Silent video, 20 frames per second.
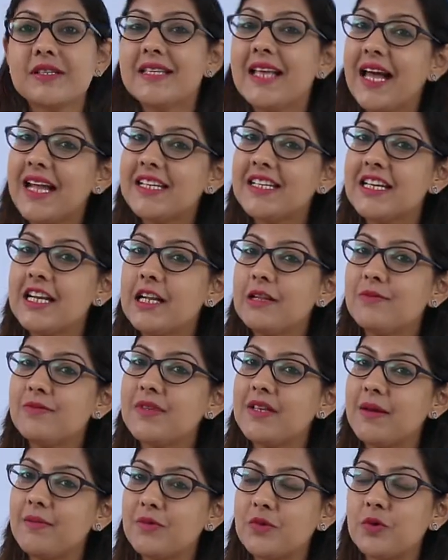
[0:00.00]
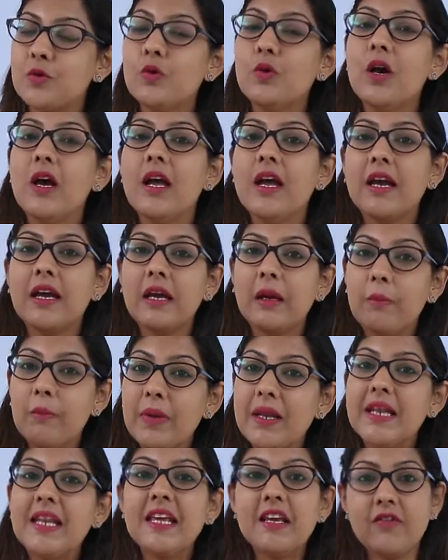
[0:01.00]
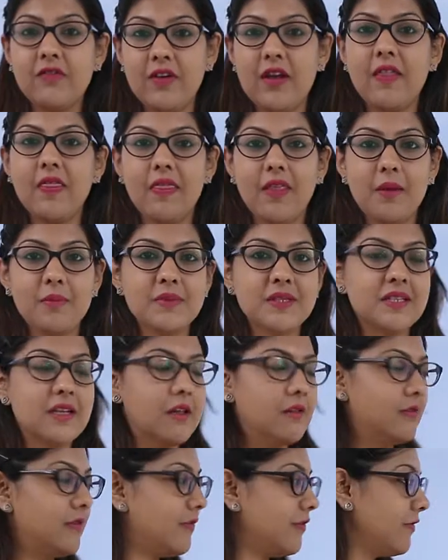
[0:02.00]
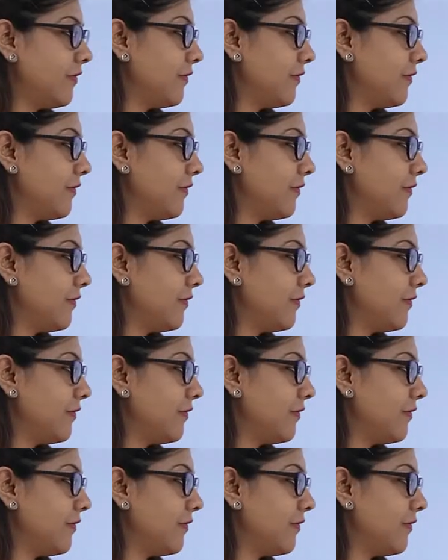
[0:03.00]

that helps them to believe in themselves.